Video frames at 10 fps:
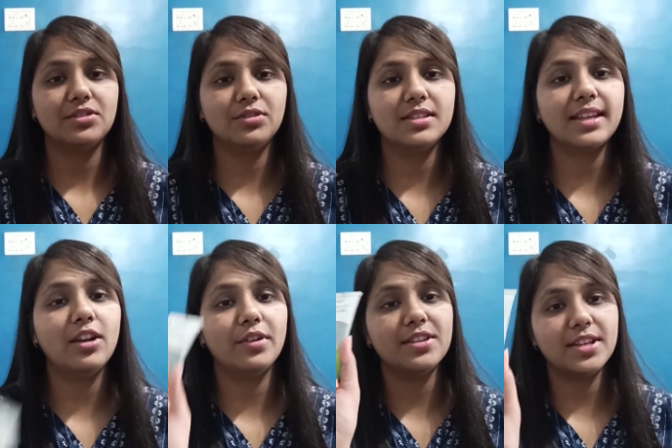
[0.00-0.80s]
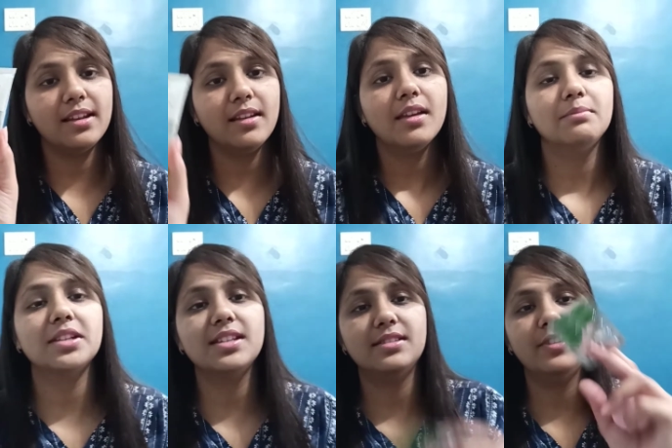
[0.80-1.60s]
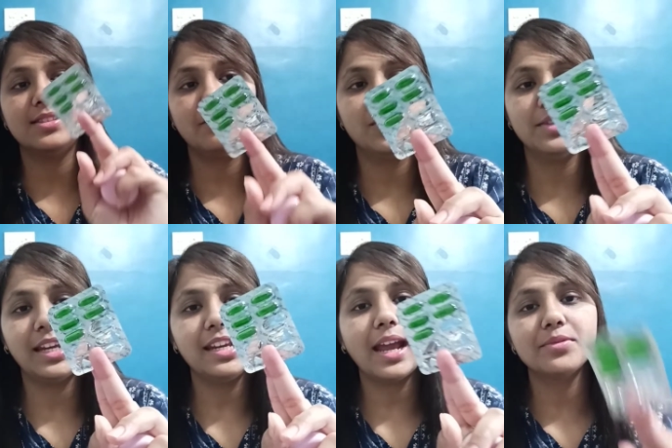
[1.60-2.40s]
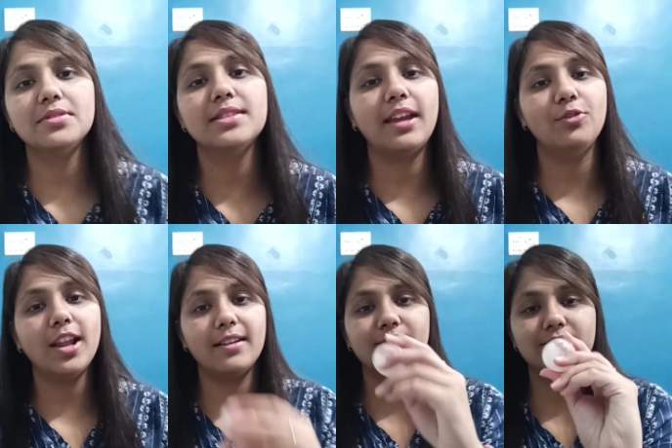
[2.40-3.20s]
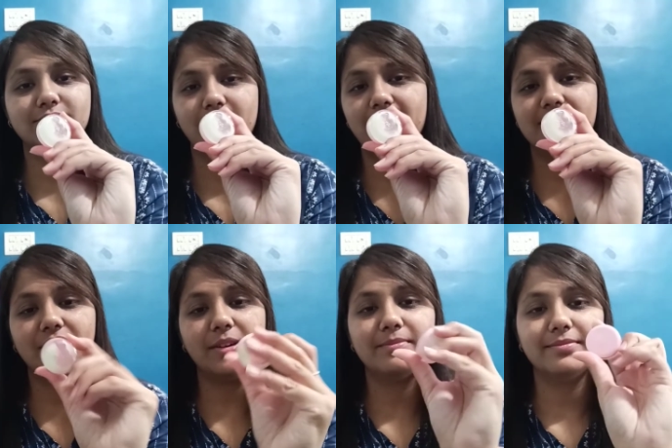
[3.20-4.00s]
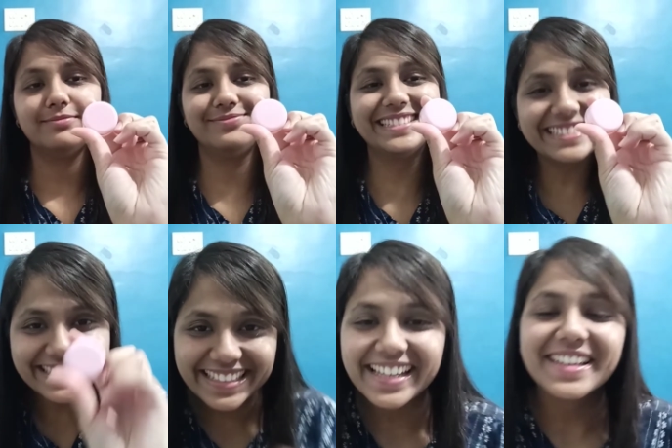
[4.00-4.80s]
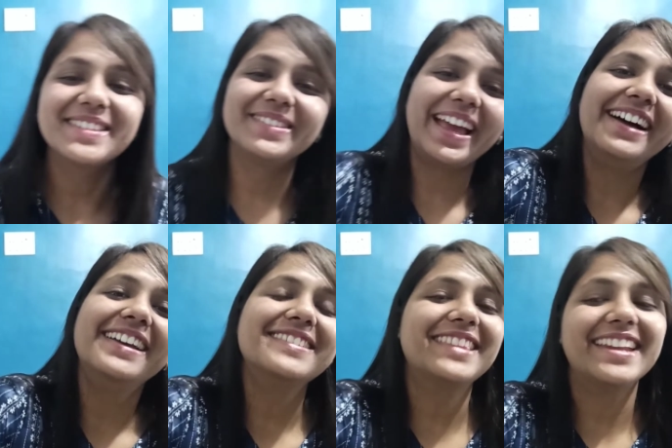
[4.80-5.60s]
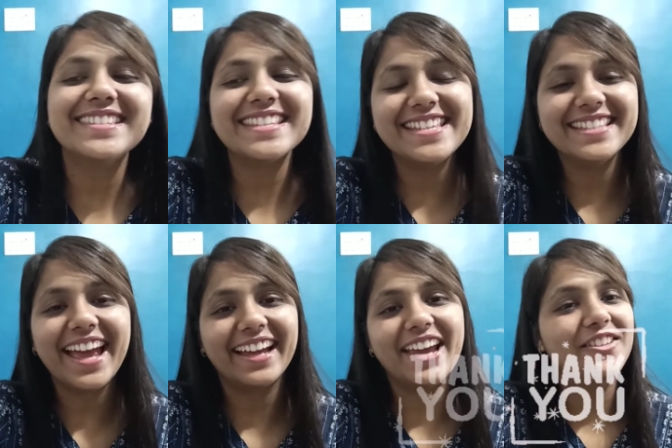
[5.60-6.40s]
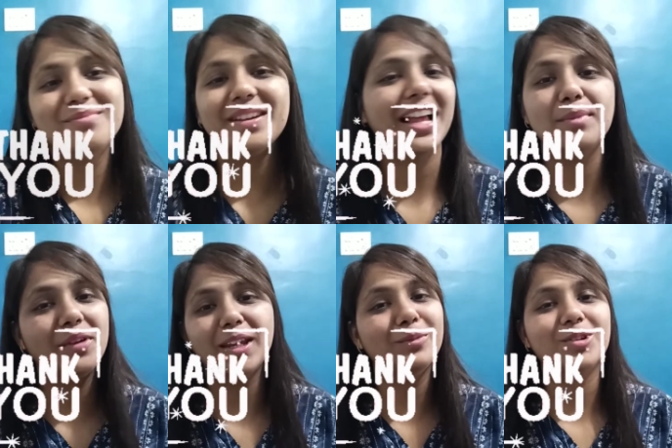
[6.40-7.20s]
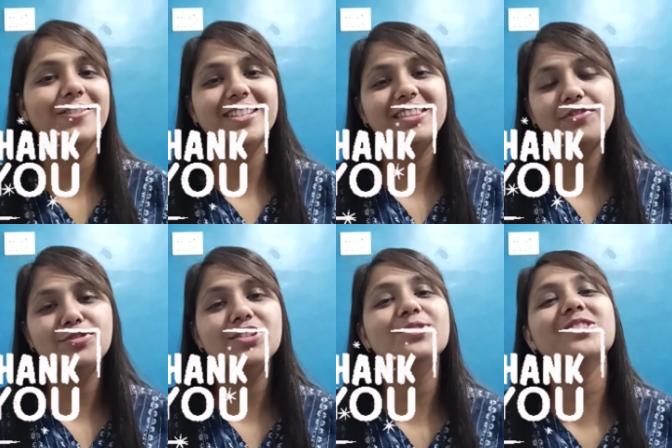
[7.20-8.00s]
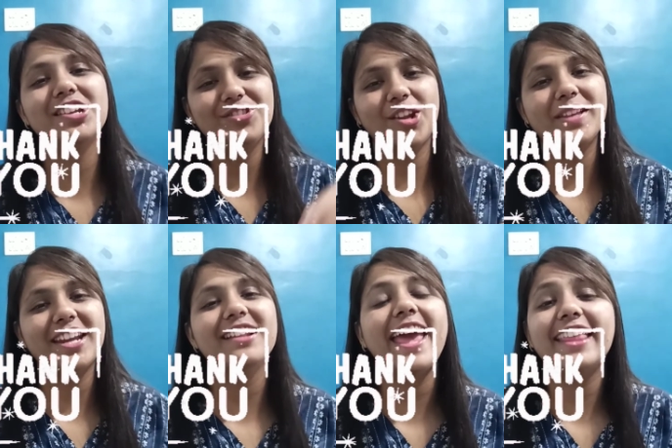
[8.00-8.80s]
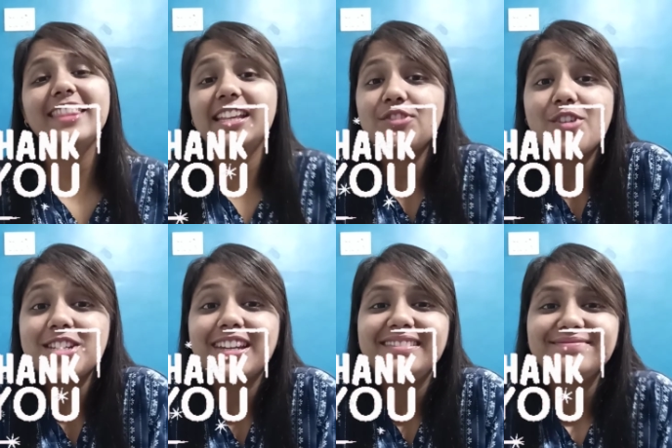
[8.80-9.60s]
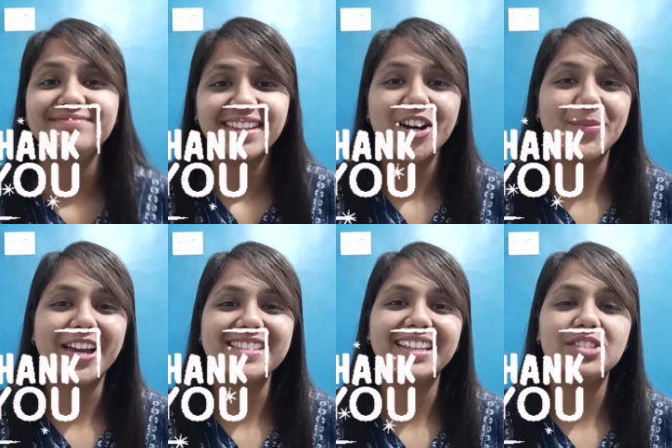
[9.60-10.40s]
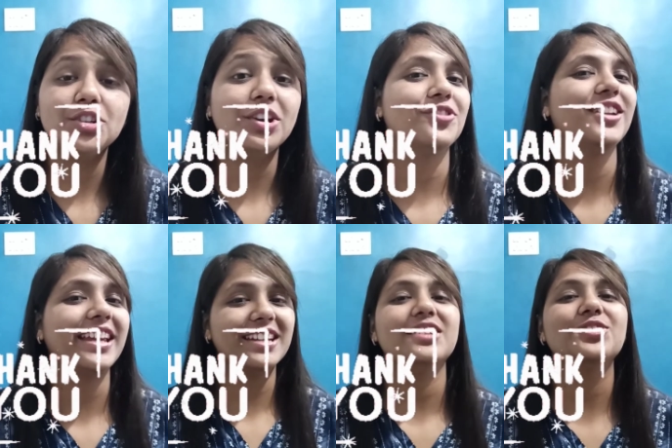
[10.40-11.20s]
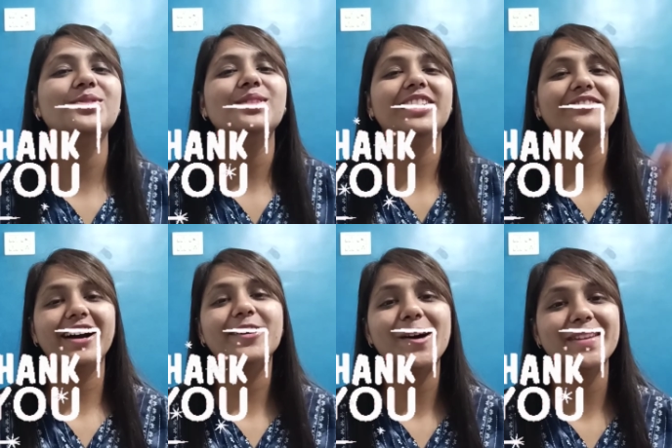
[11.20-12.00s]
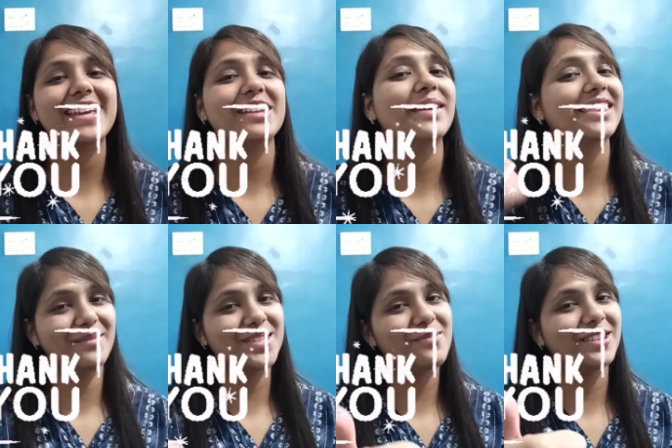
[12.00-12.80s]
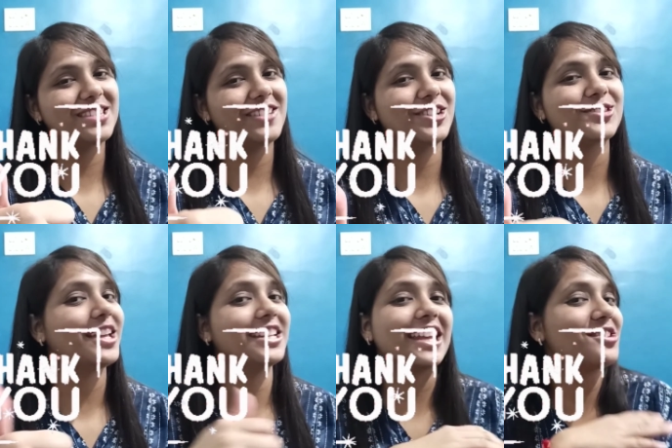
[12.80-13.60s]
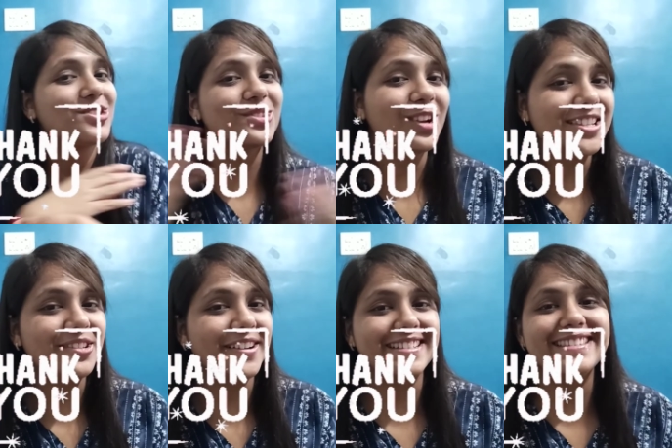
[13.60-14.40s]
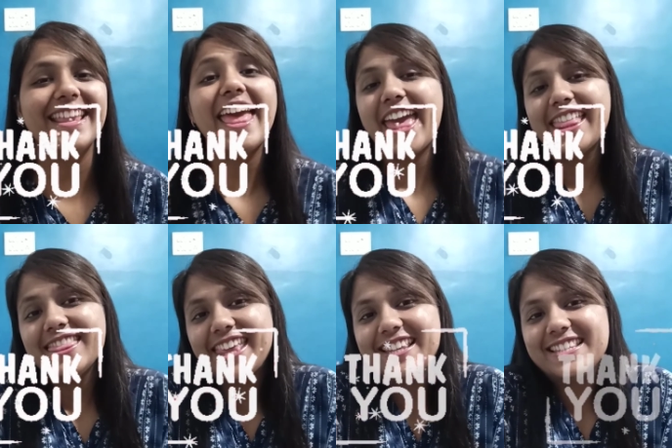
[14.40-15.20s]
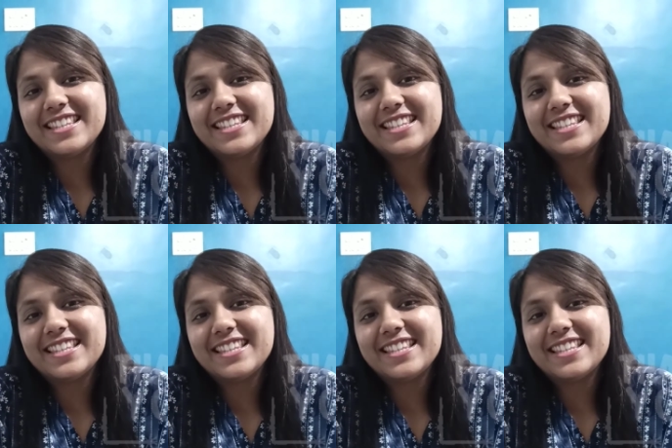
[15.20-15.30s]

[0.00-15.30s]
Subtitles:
took this aloe vera gel, mixed it with some vitamin E capsules, and voila, here's the cream. So yeah, so that is easy hack. I'll be bringing more of this in the future, so stay tuned on my channel, and thanks for watching. Hope you guys like this video. If you like it, do leave a comment and a big thumbs up on this video so that it can reach to a larger audience. And thanks.